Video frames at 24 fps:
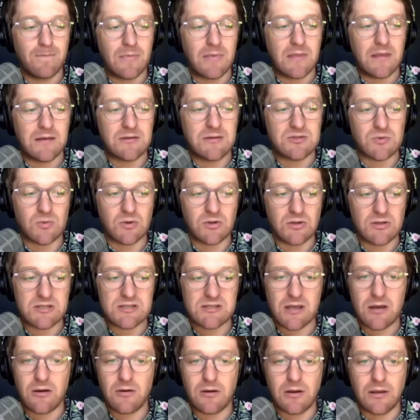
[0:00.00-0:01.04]
It's really
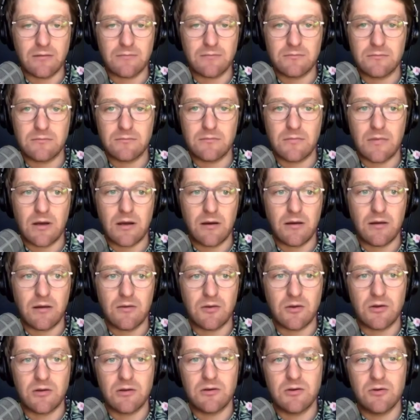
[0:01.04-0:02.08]
scary.
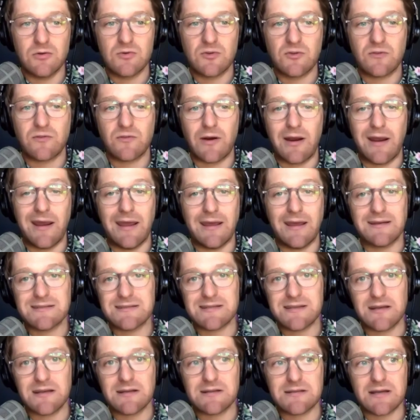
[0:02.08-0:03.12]
The good news for hand
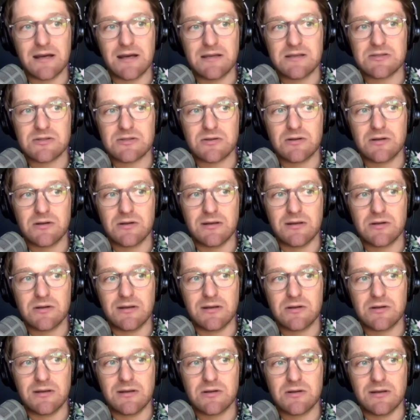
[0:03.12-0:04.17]
sanitizer is
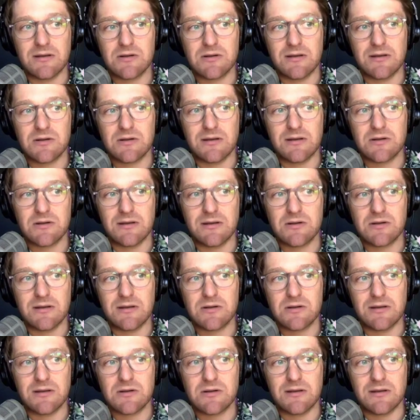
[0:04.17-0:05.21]
that soap is
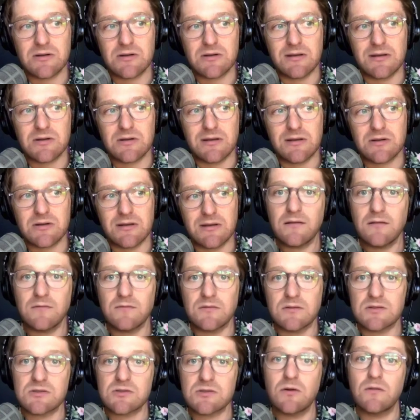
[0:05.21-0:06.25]
actually more effective.
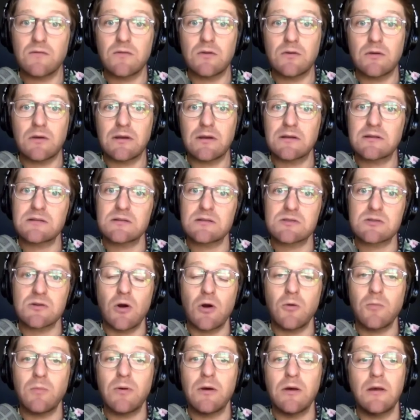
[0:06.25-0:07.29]
And so if you can get to
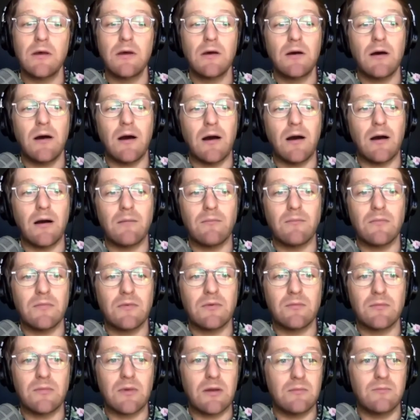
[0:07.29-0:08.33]
soap,
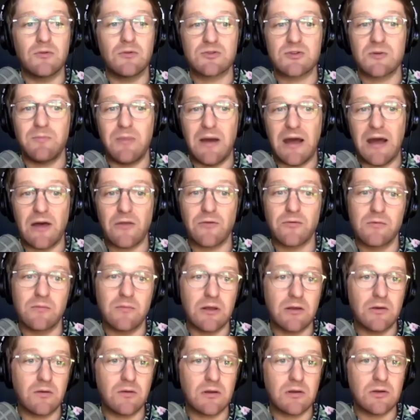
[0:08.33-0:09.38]
maybe there's a bathroom
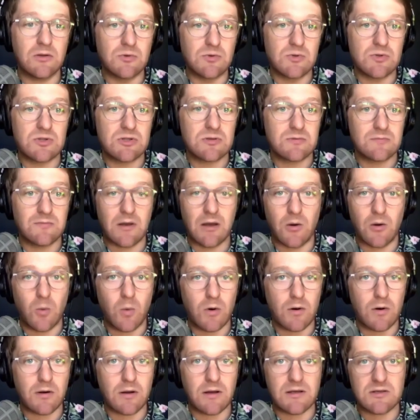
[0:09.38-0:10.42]
that you can use at
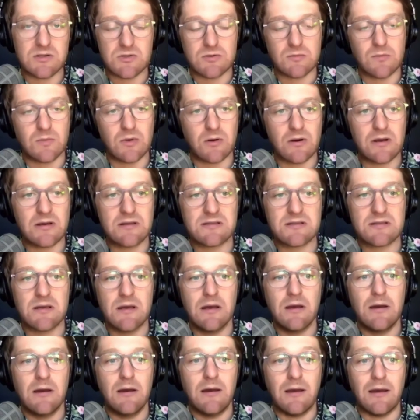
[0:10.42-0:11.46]
work. I assume there is.
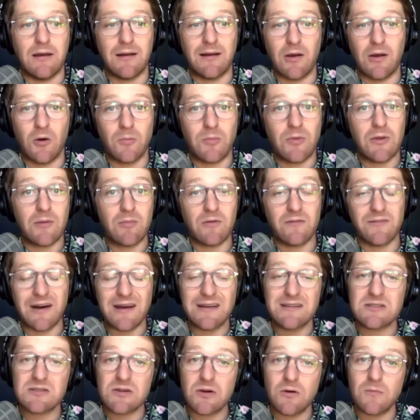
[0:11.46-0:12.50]
And I hope they
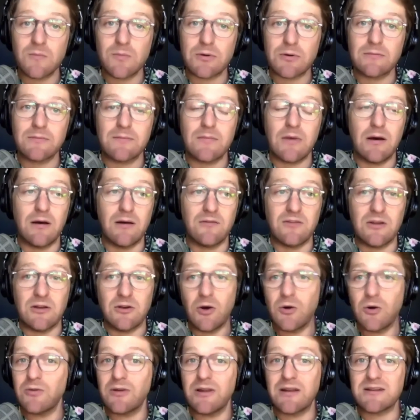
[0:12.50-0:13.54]
provide soap. If they
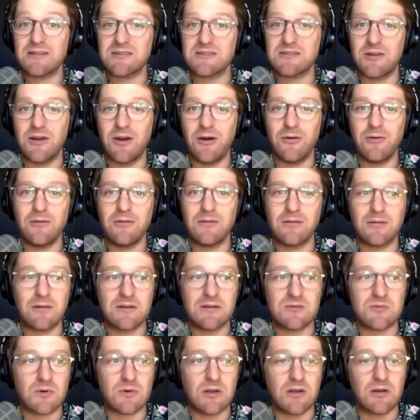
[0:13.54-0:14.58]
don't, let us know
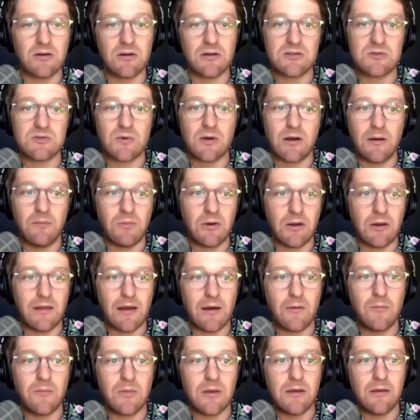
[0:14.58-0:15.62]
because we're curious what company
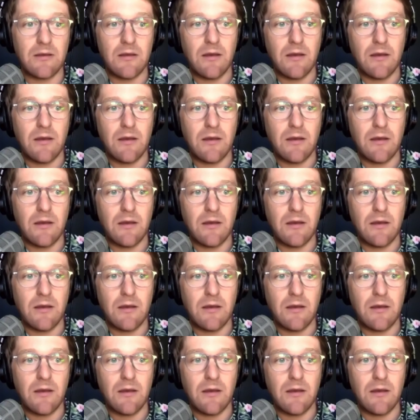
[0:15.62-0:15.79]
that would be.